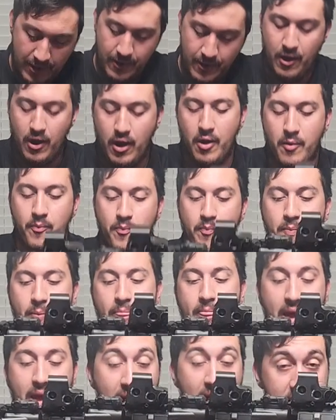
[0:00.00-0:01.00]
um,
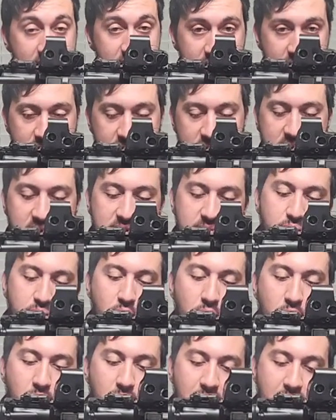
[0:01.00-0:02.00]
as this is
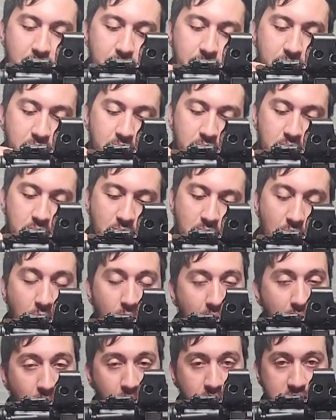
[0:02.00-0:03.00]
programmed, or
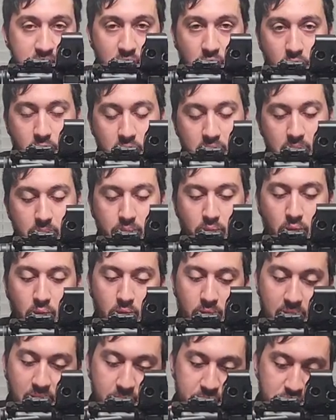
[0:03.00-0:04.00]
how it's currently
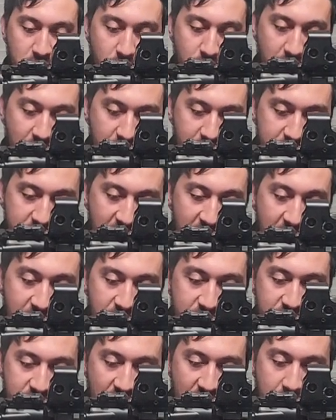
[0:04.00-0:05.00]
programmed, so we have
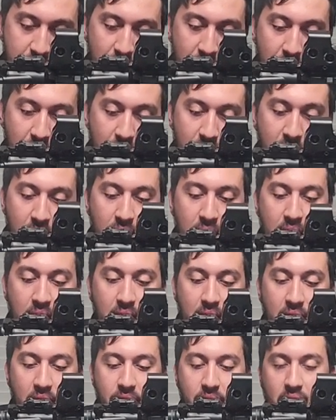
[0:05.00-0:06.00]
safe, semi,
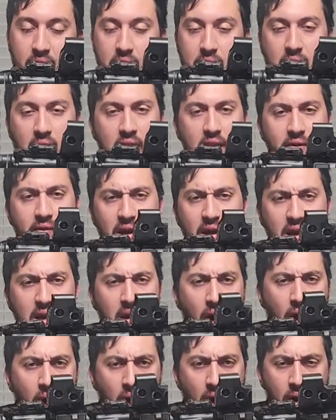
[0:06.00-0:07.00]
and then kind of like an
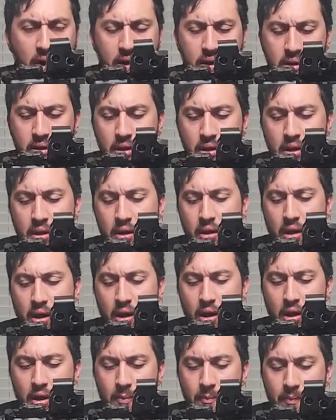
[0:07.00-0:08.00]
AUG,
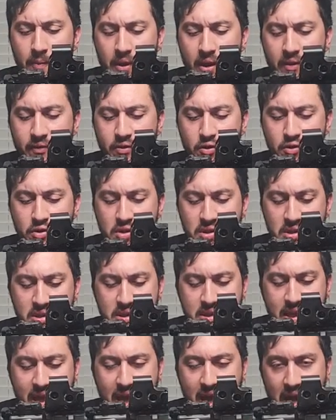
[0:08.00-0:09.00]
um, if you just
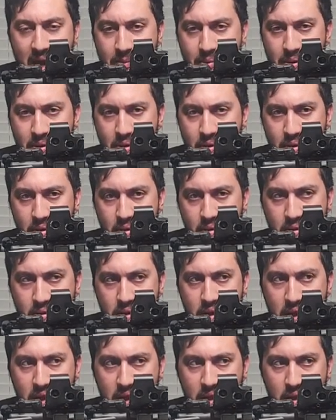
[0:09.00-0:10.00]
tap
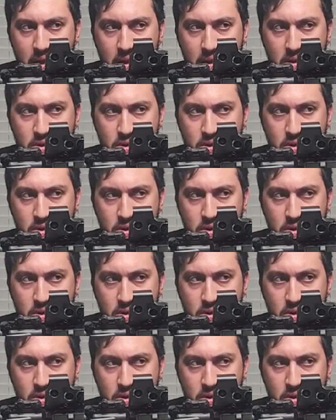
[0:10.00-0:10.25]
the